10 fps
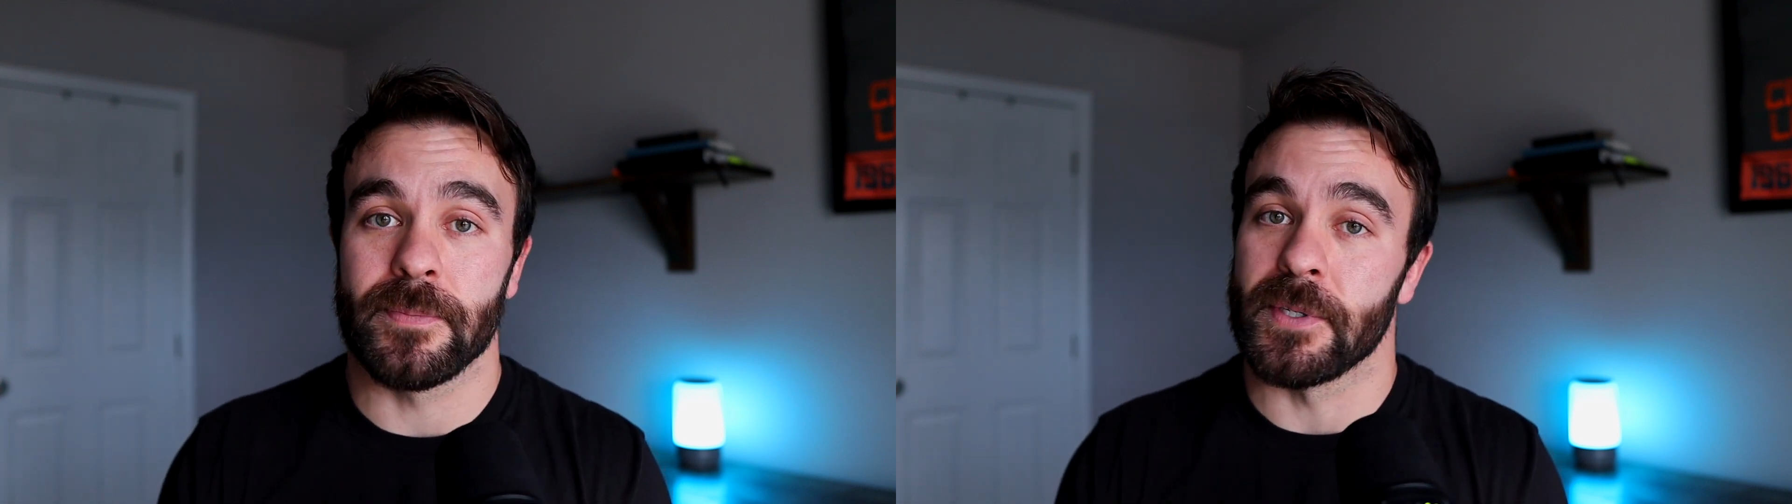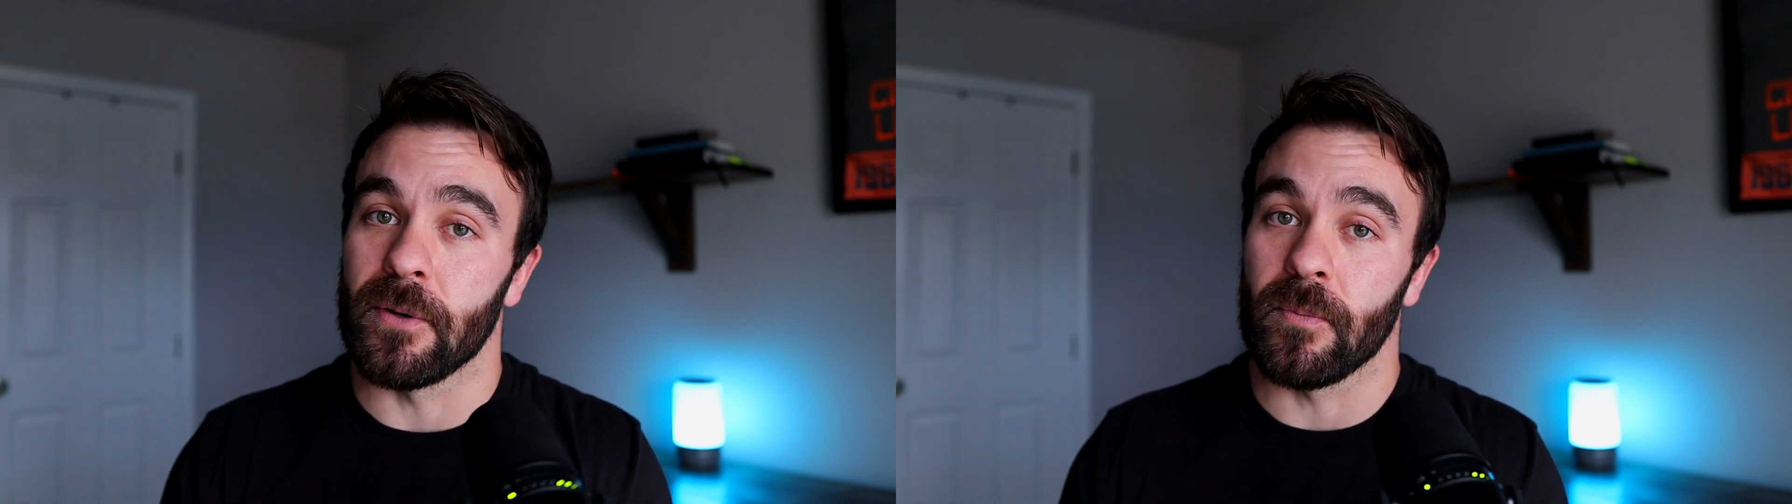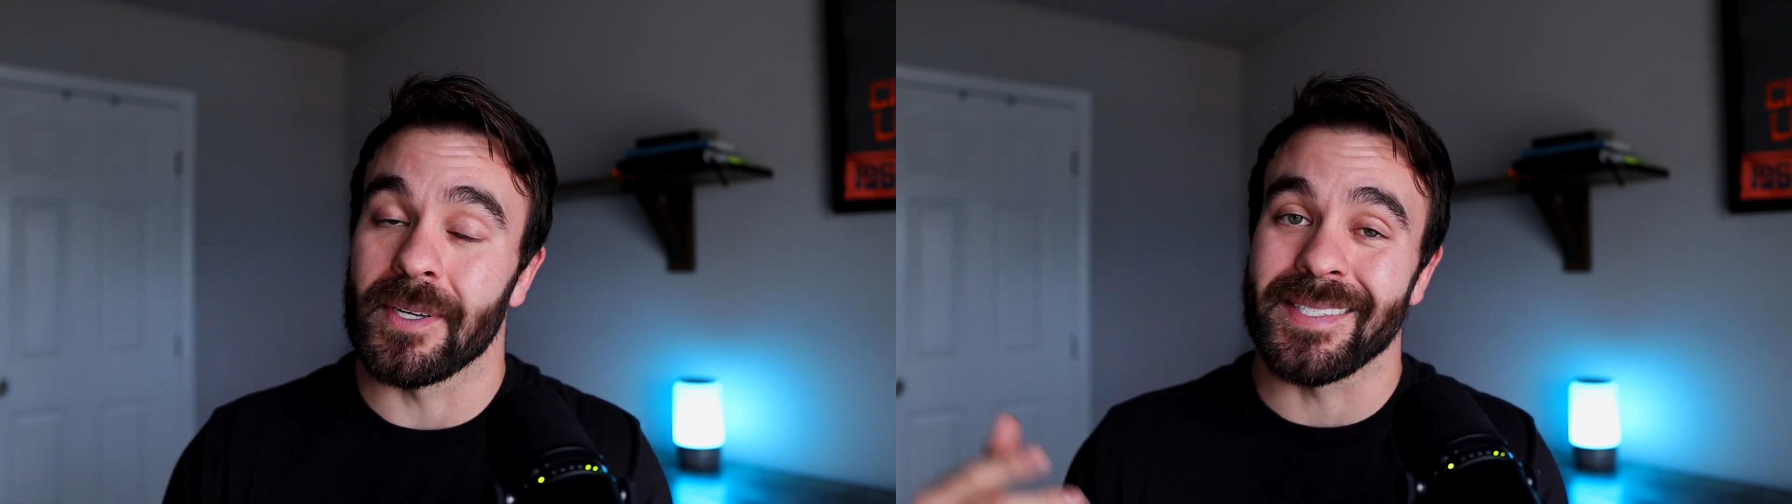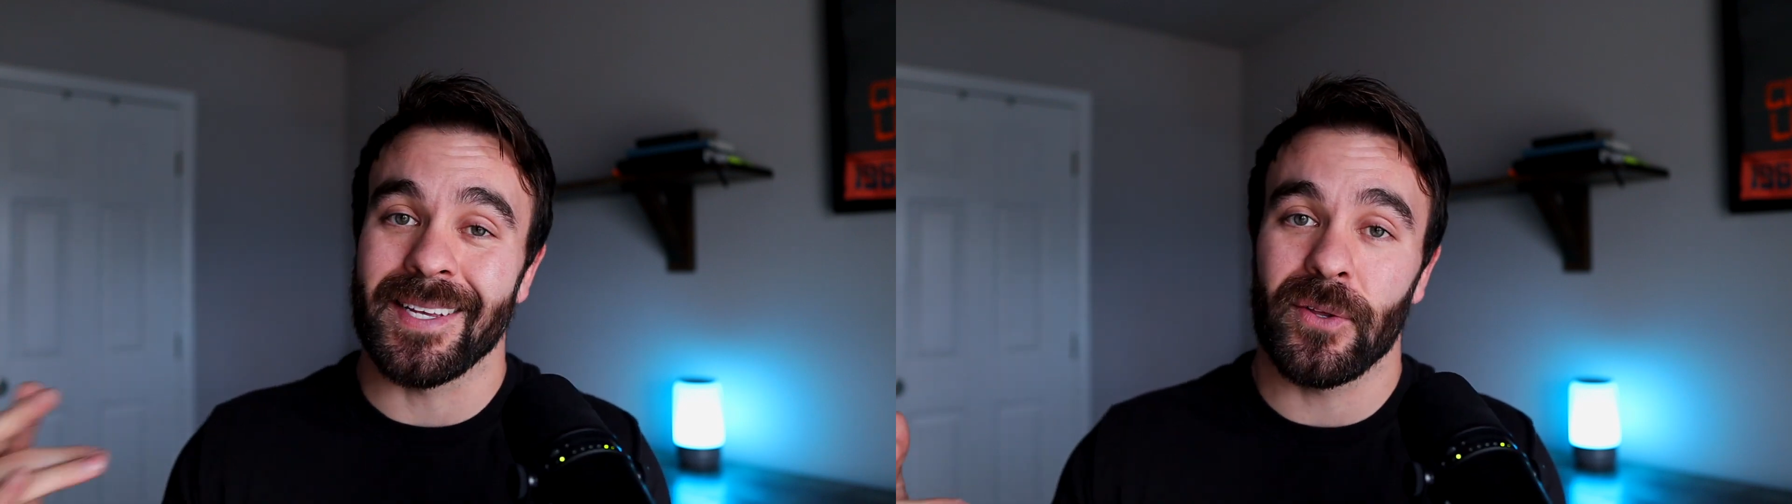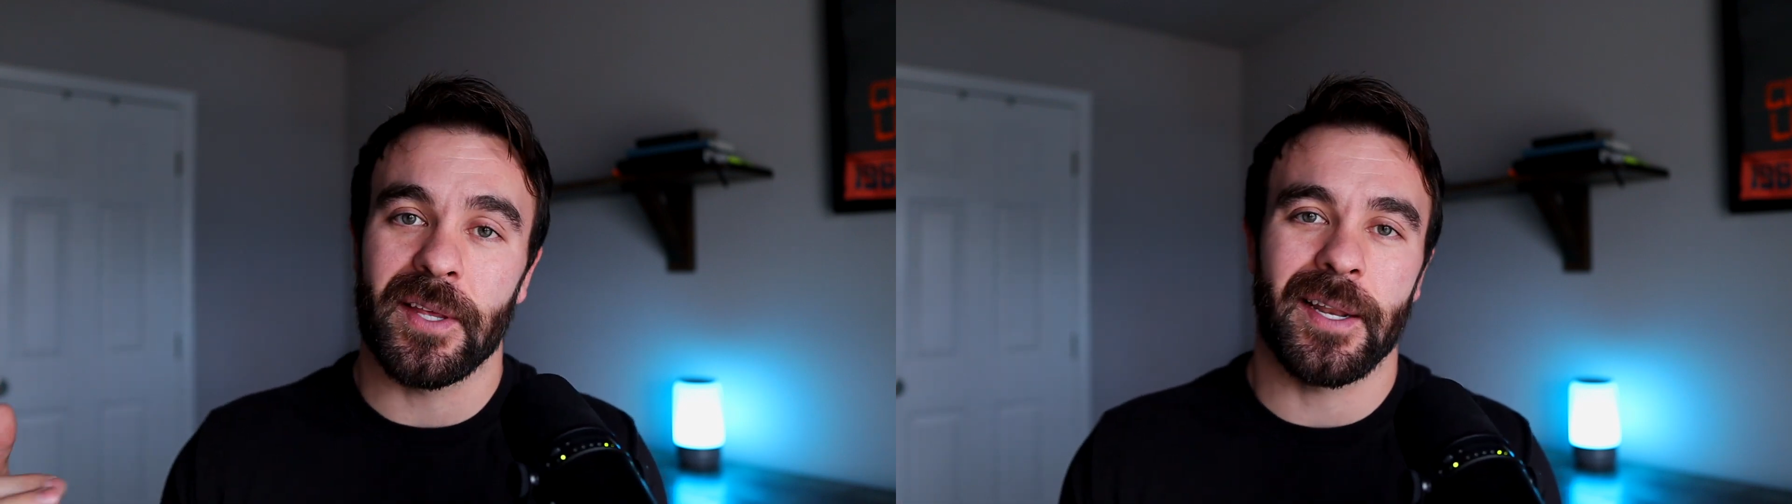So
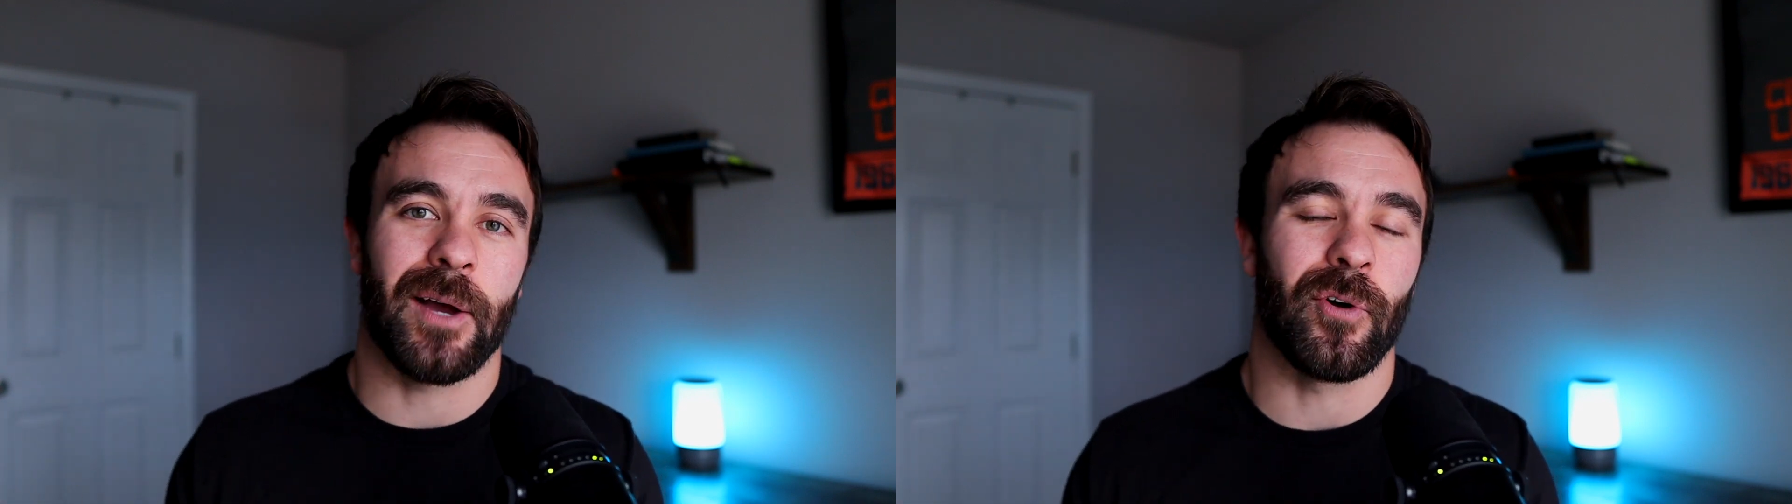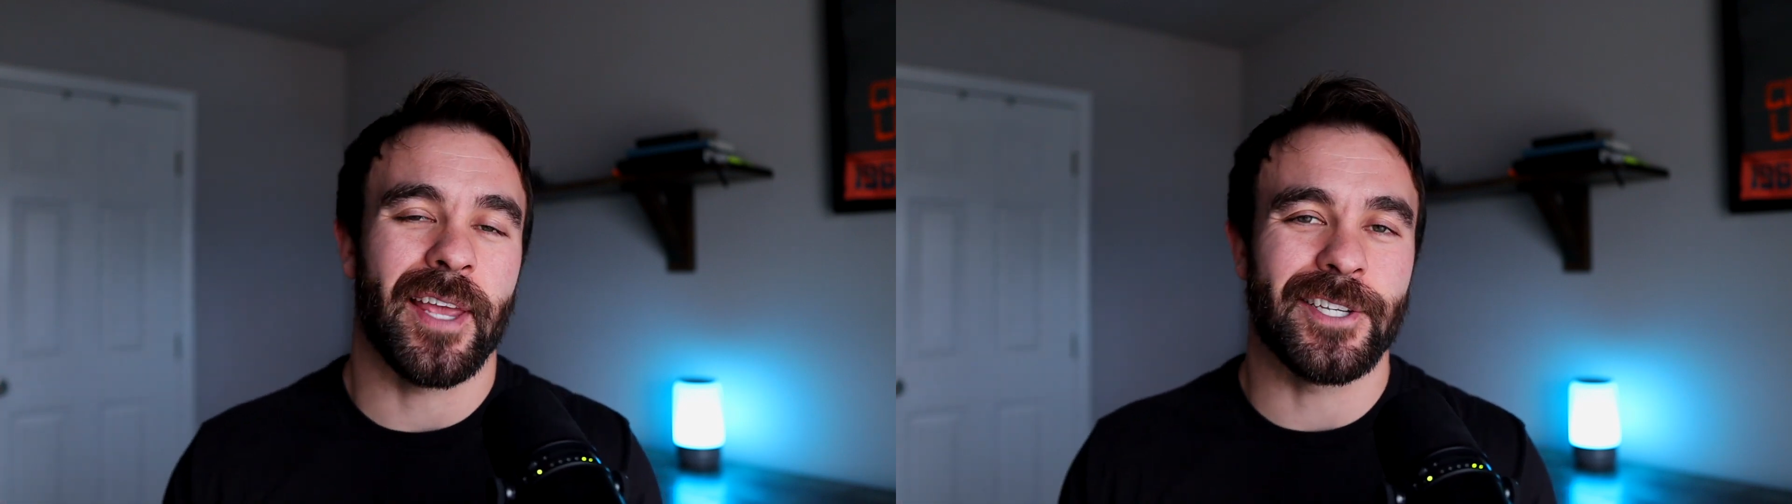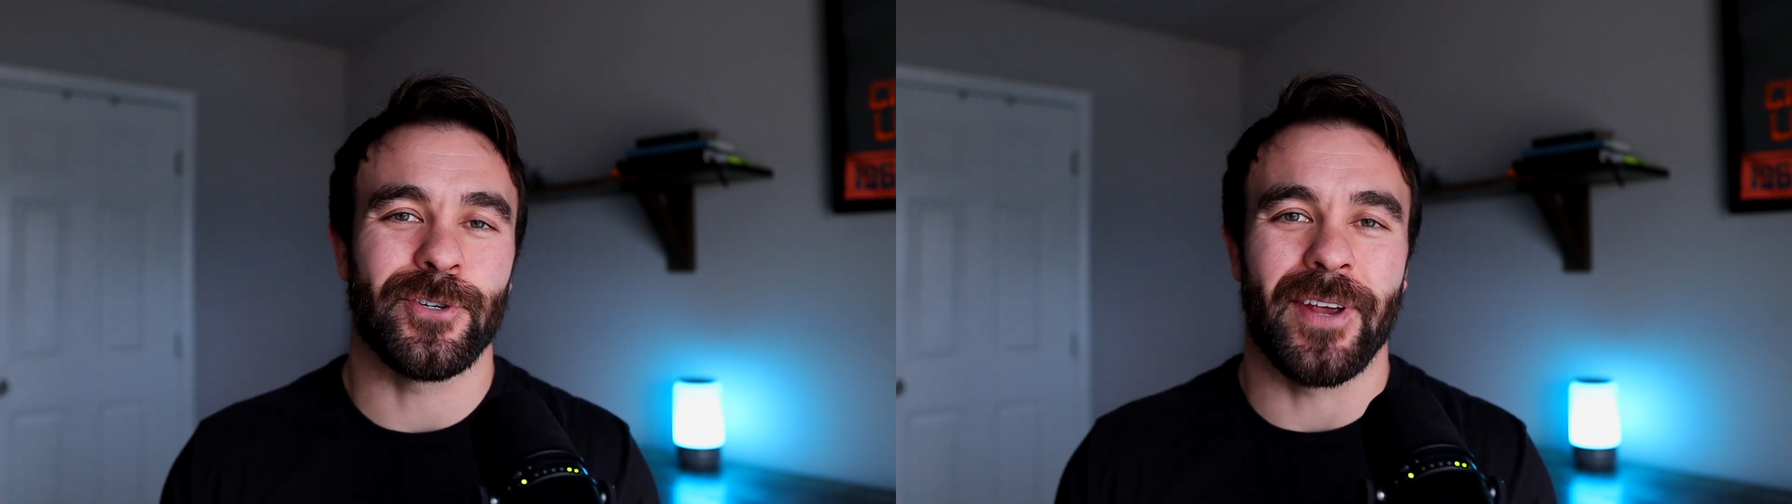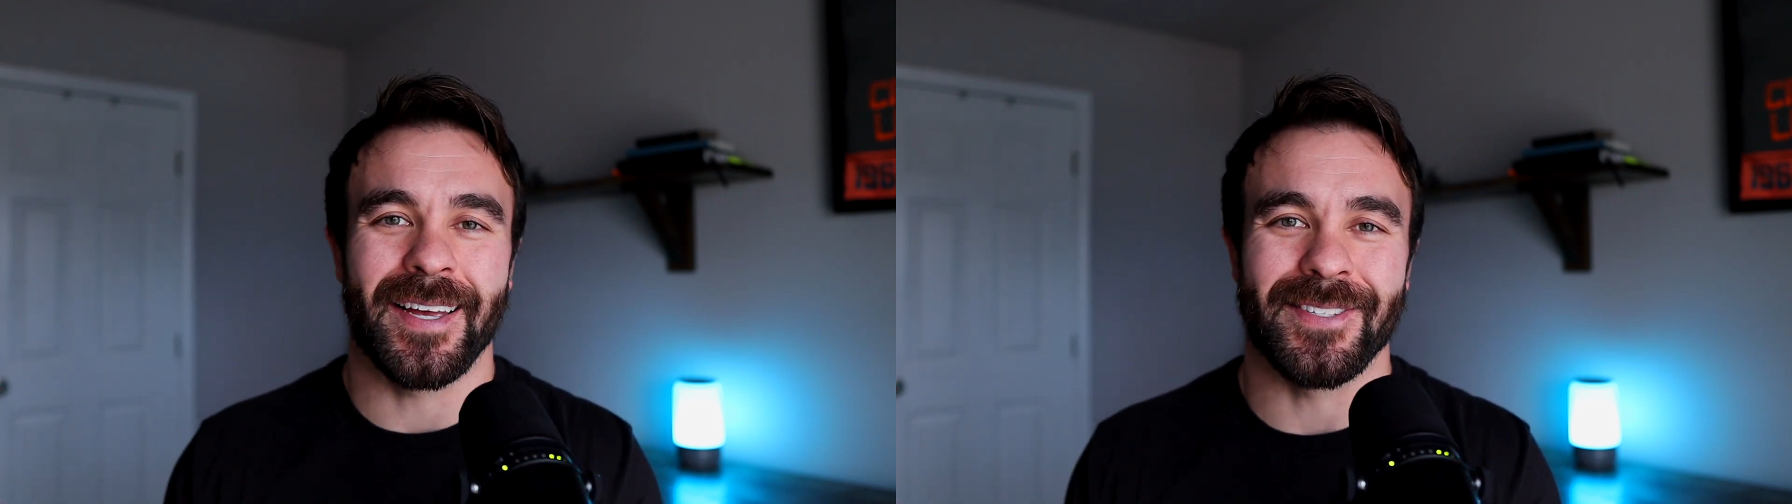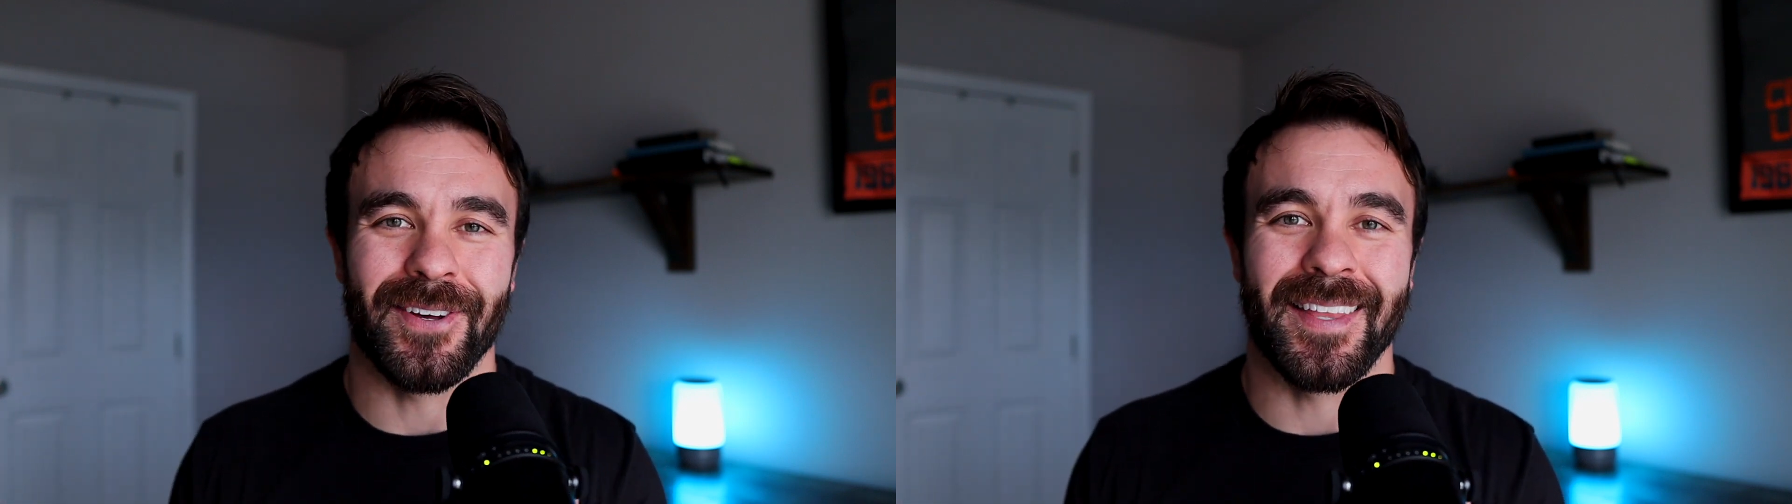until then, I will catch you
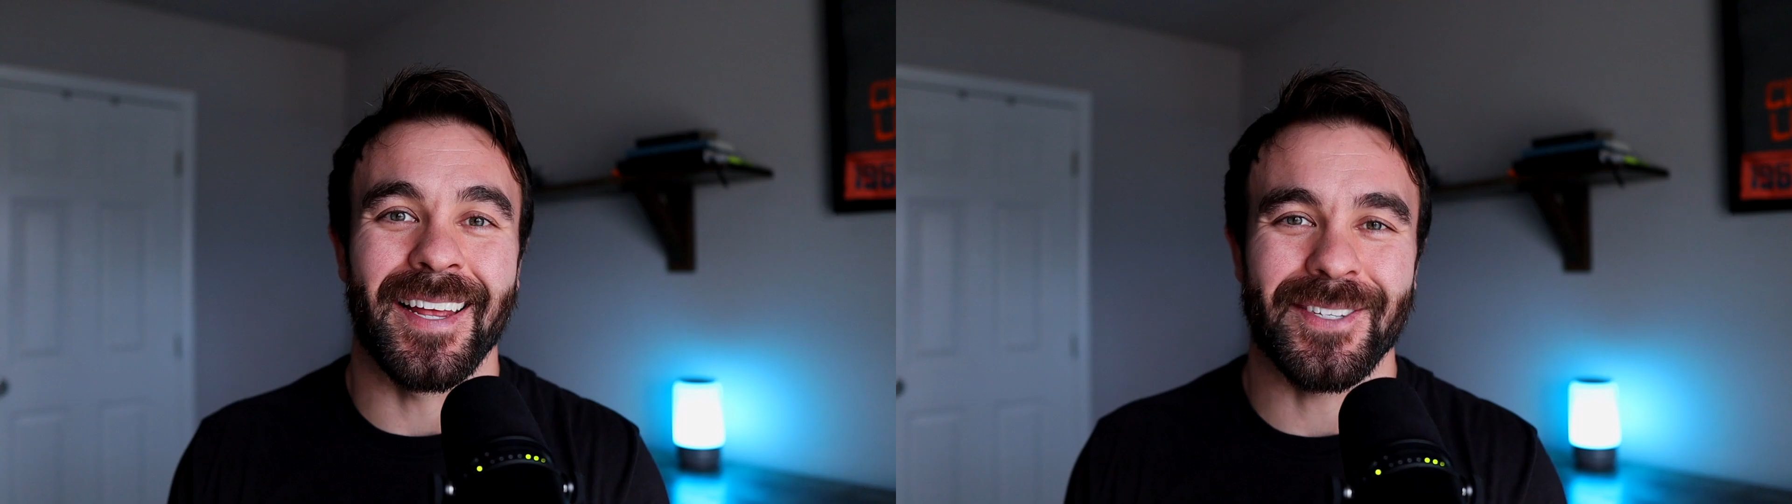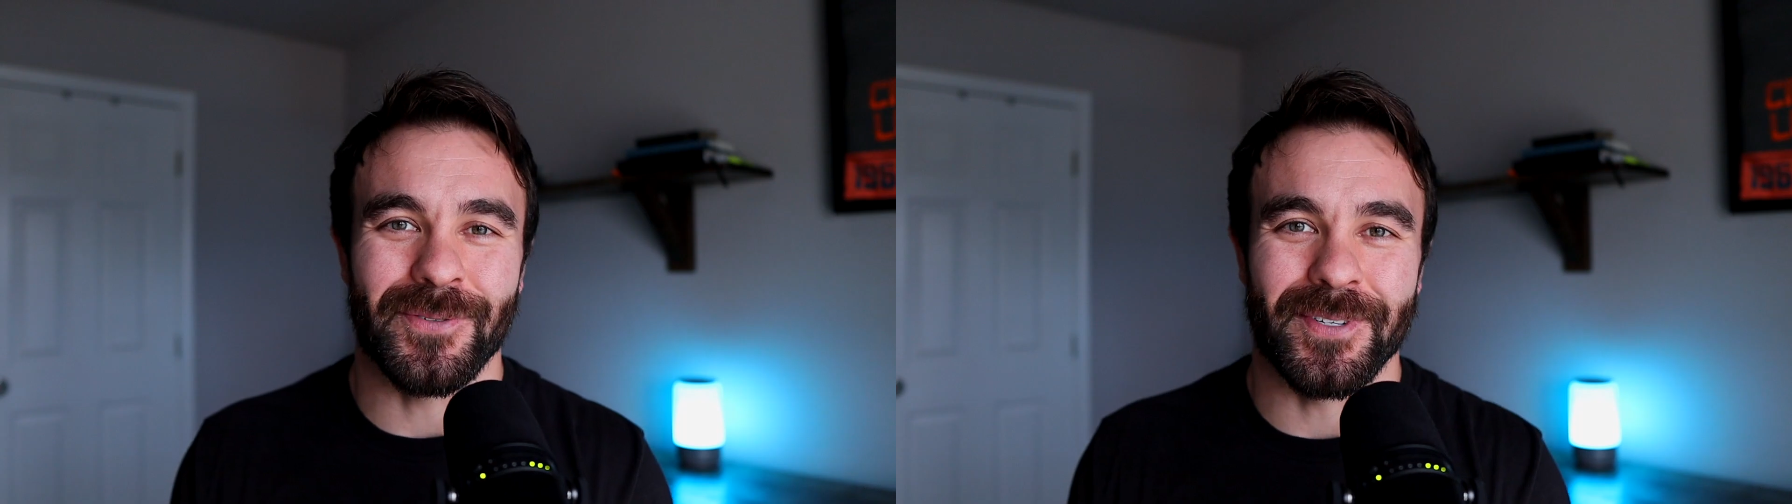guys on the next